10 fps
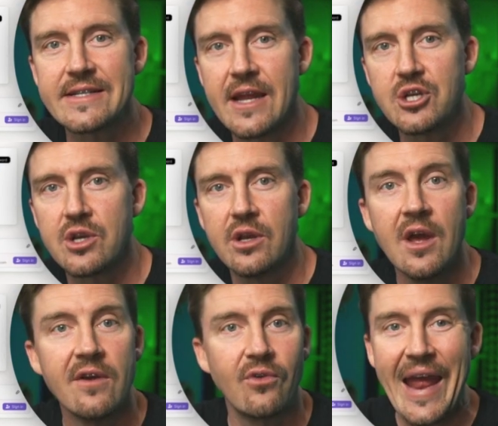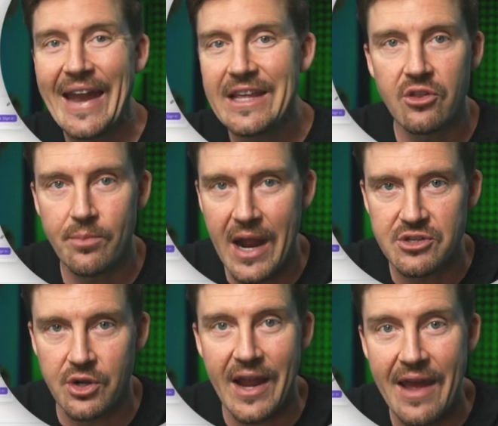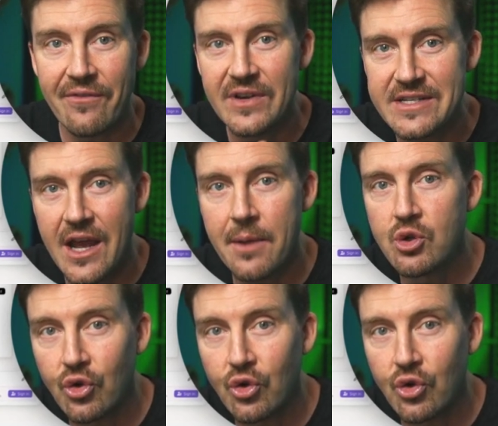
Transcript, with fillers: an extension for any other browser, every time you